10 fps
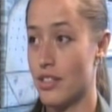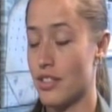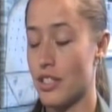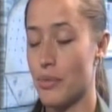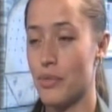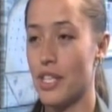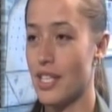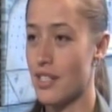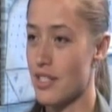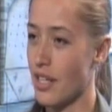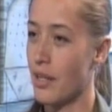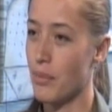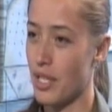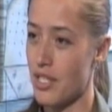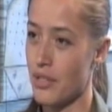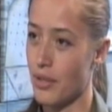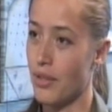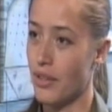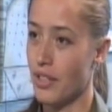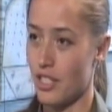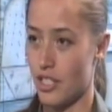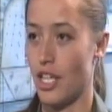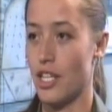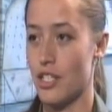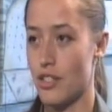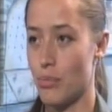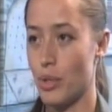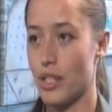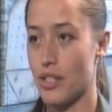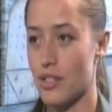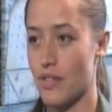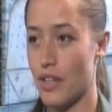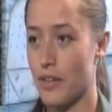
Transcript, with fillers: something inside my soul has changed because. Did it